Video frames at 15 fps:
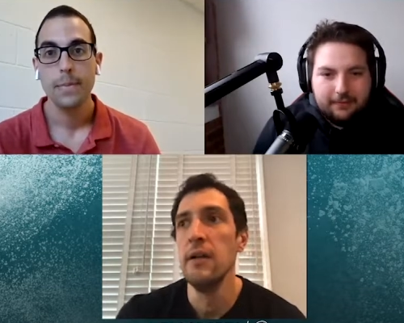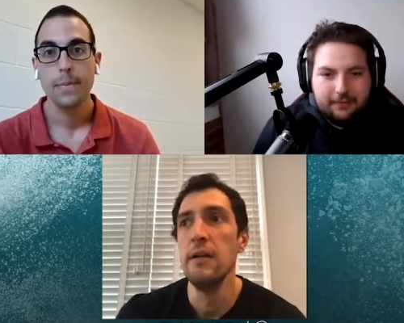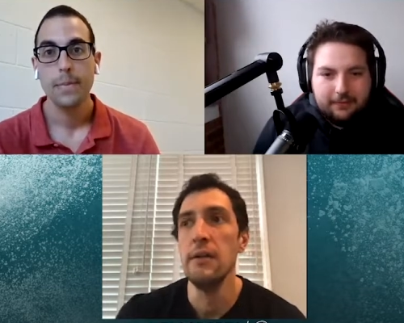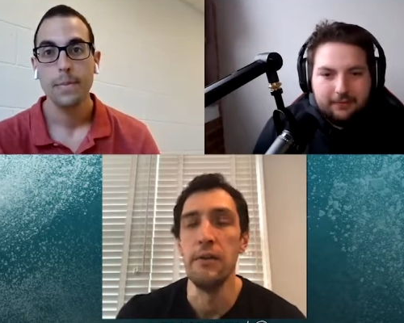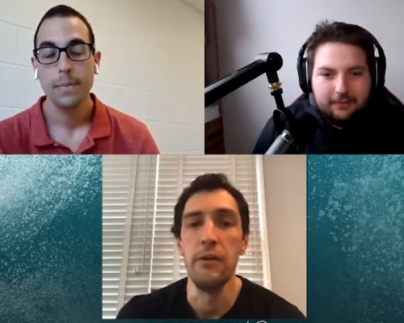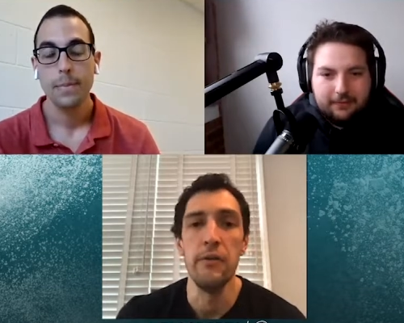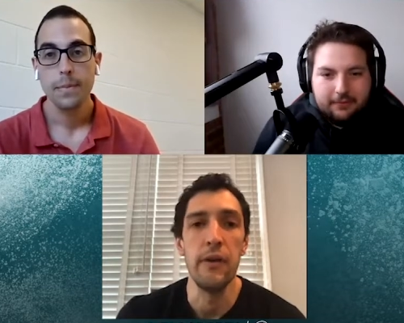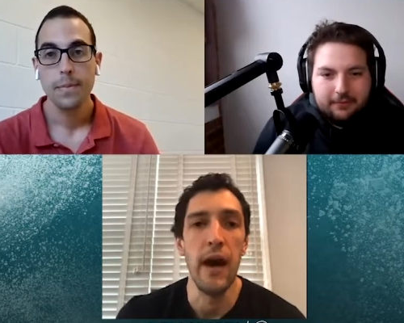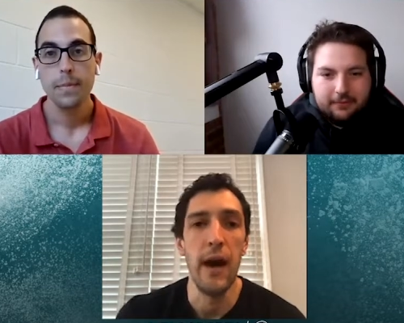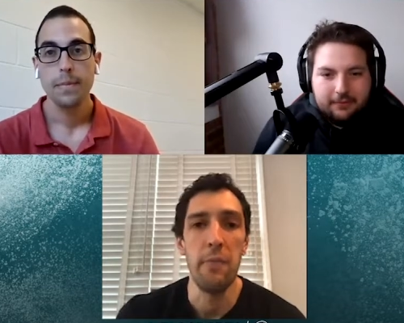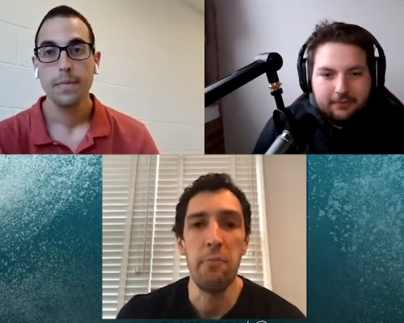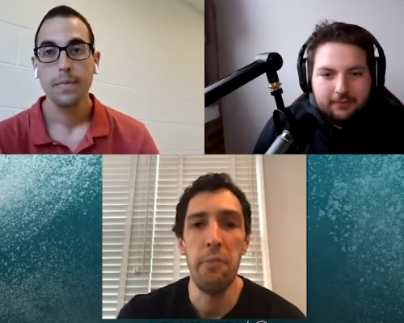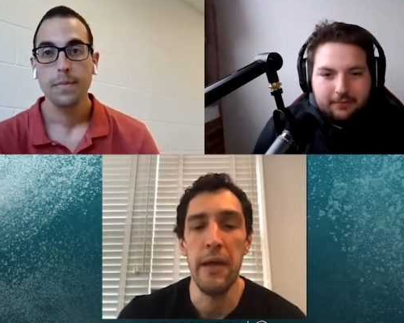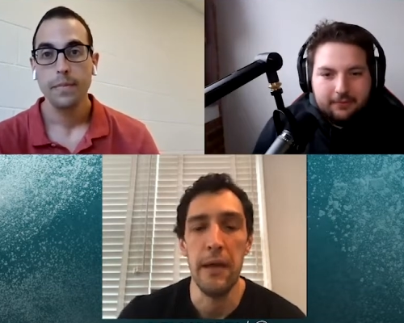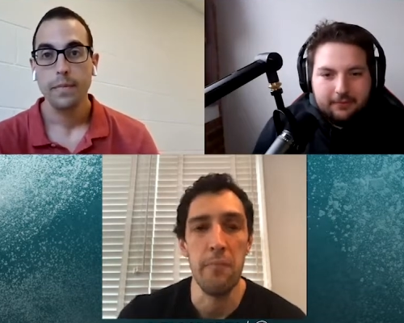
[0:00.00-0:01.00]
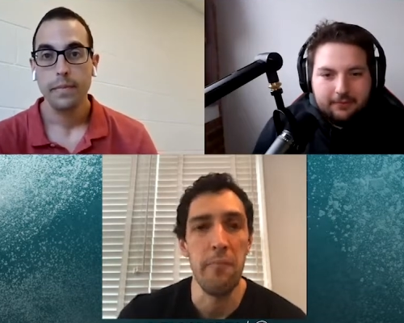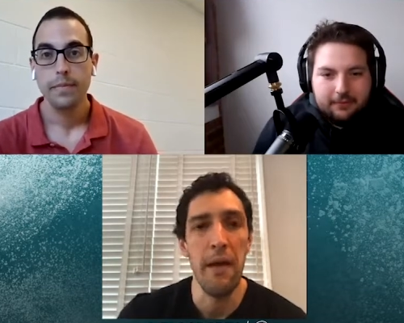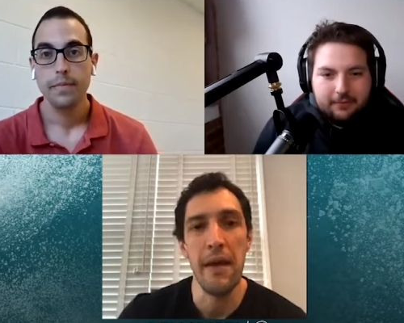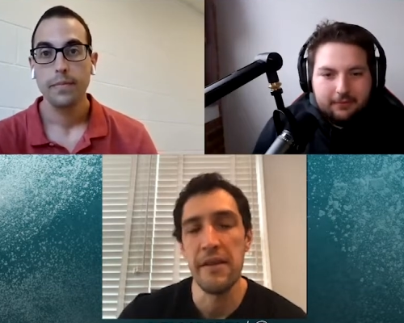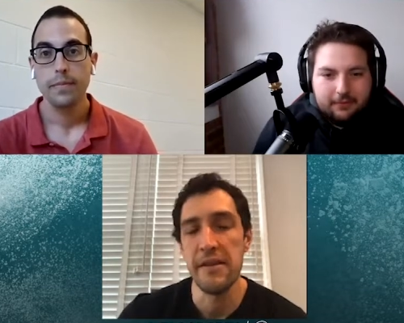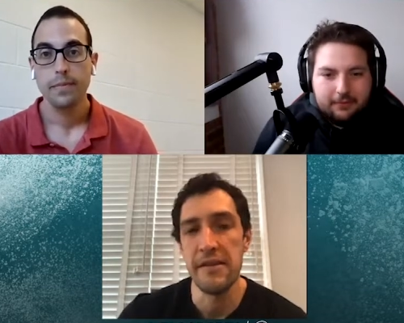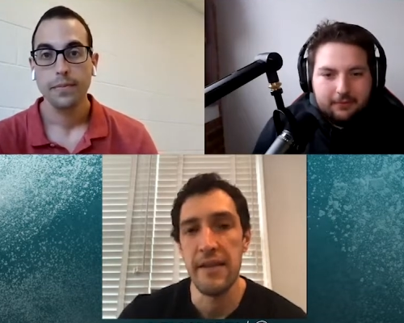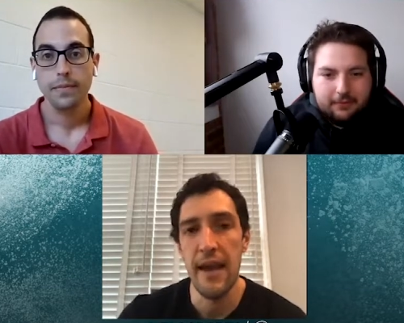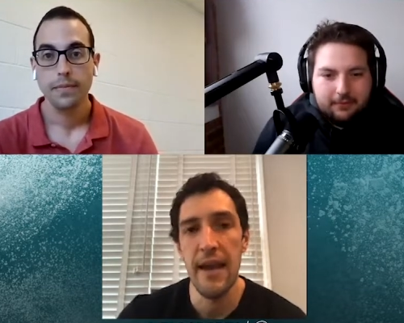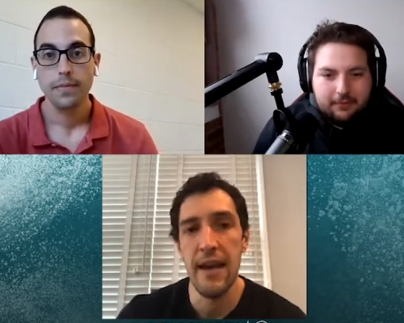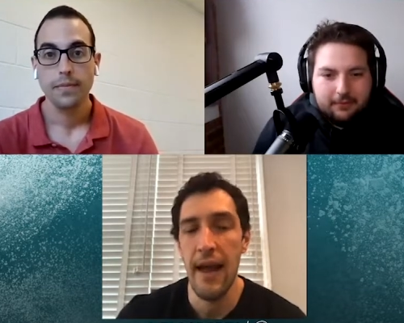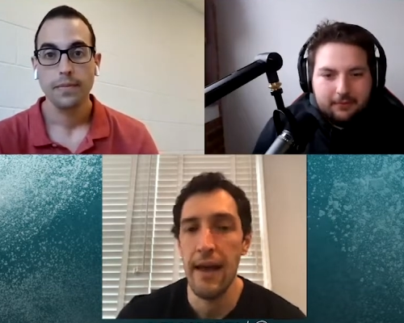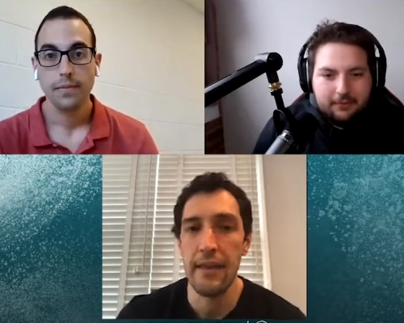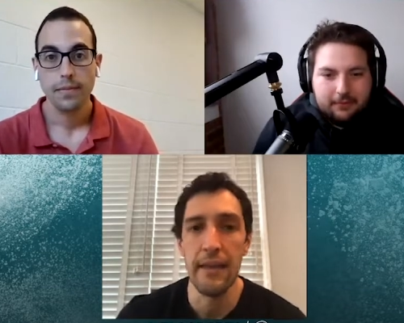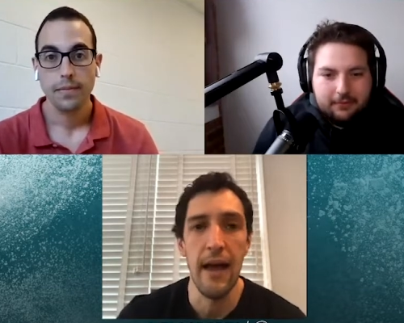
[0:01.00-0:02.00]
Speaker 1: You've got Pitt and Penn State
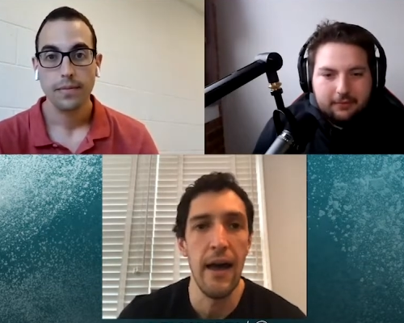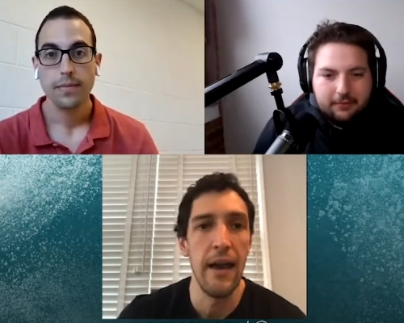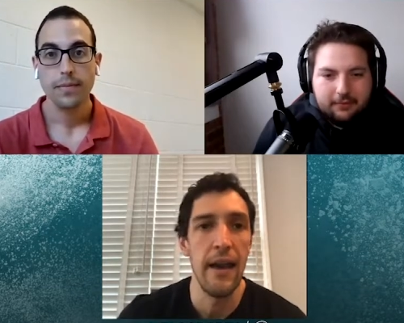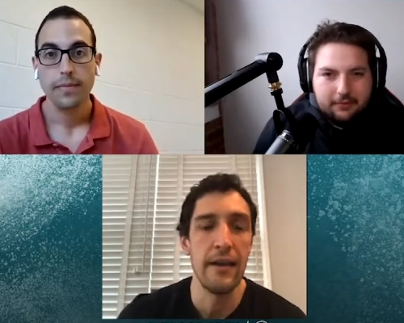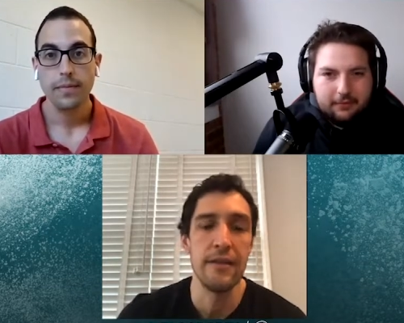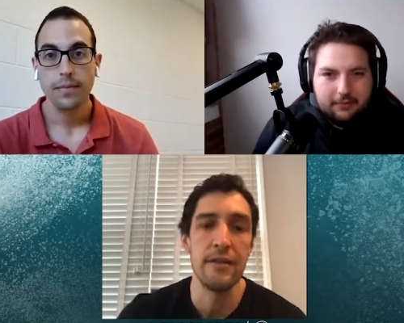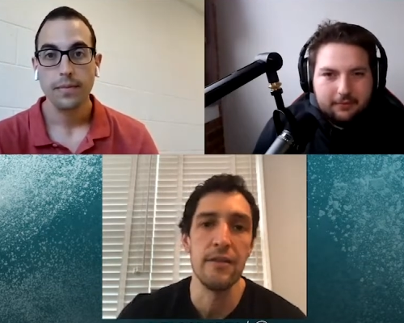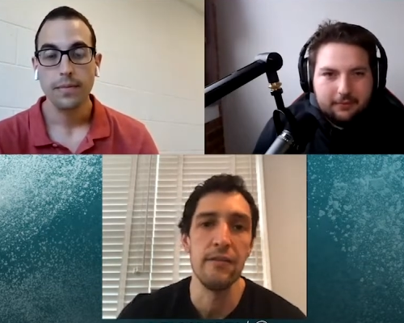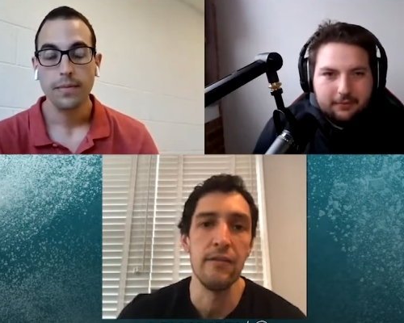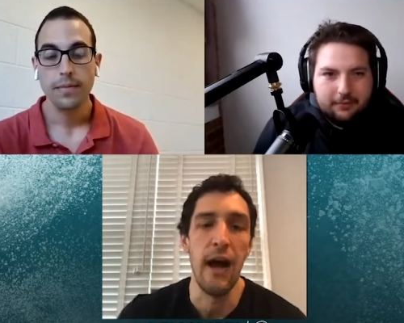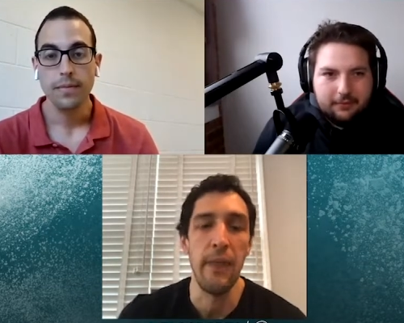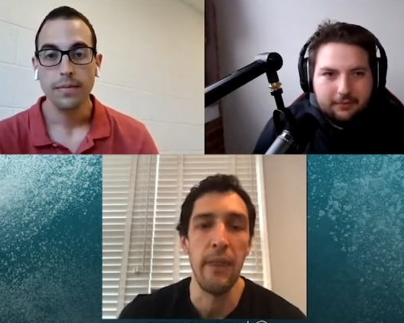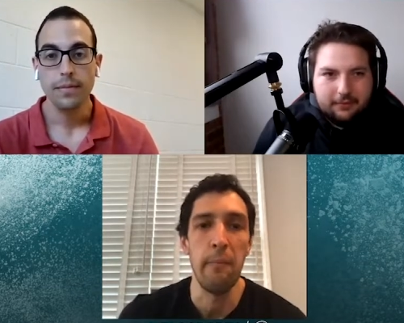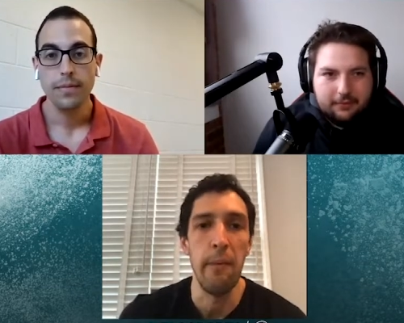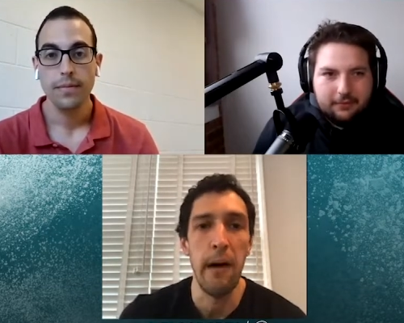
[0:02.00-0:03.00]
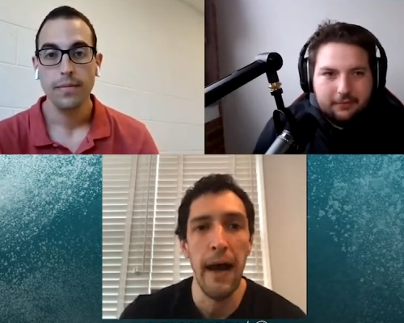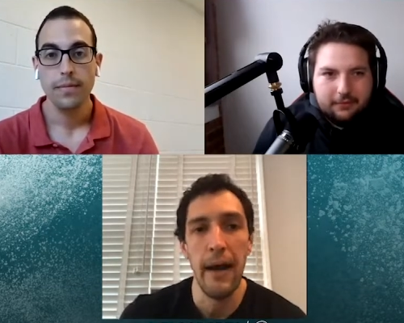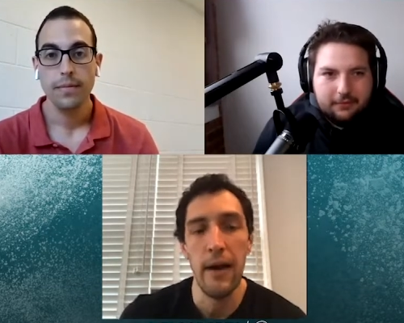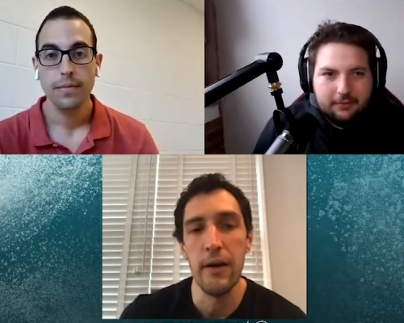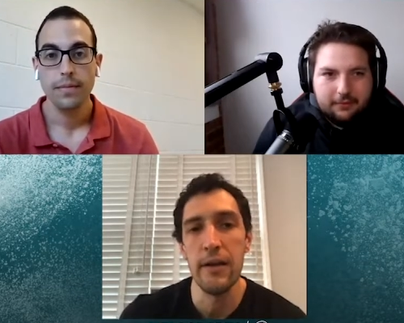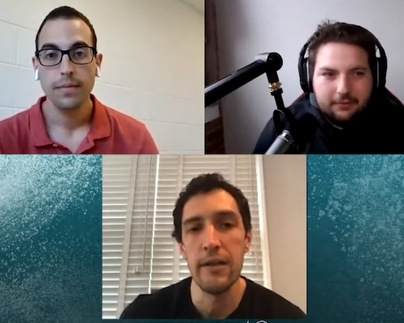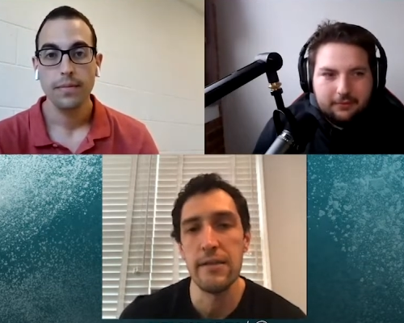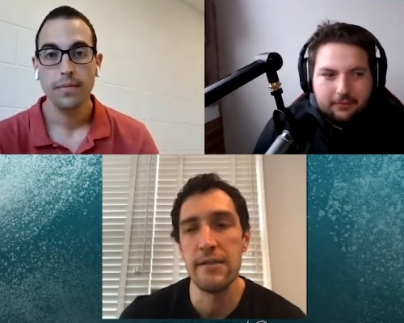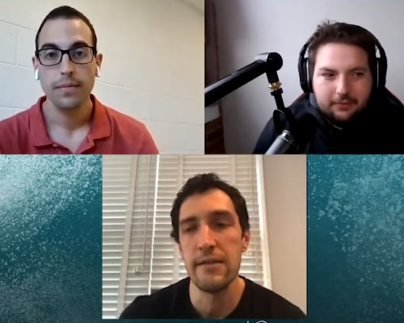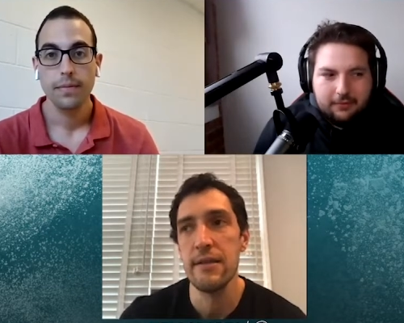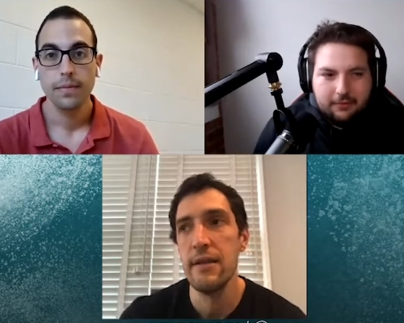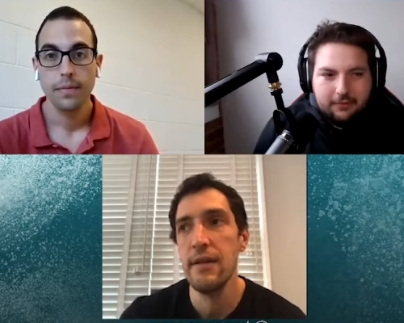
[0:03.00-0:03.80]
athletics. You've got the Pirates,